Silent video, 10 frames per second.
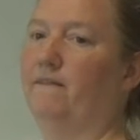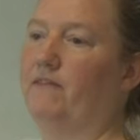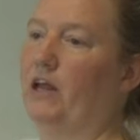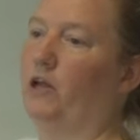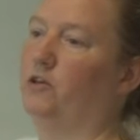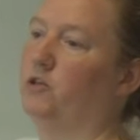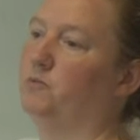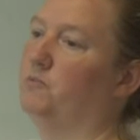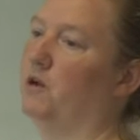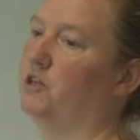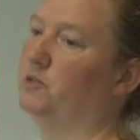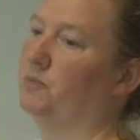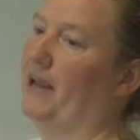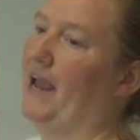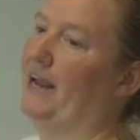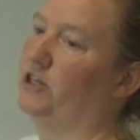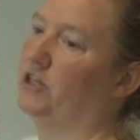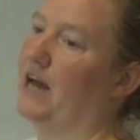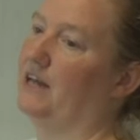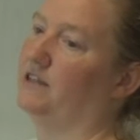that you do
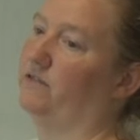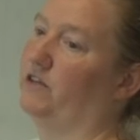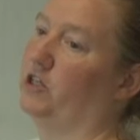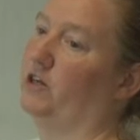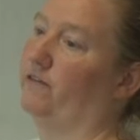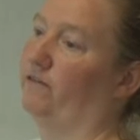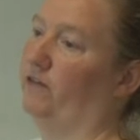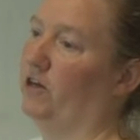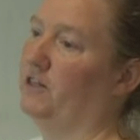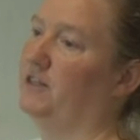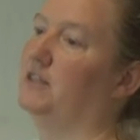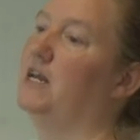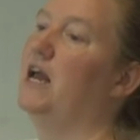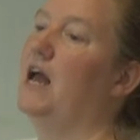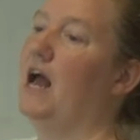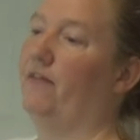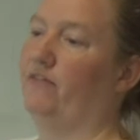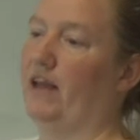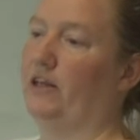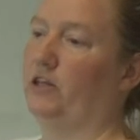multiplication and division first and
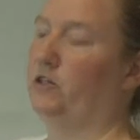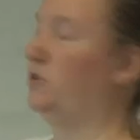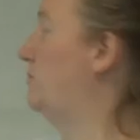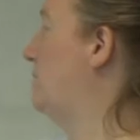then you do the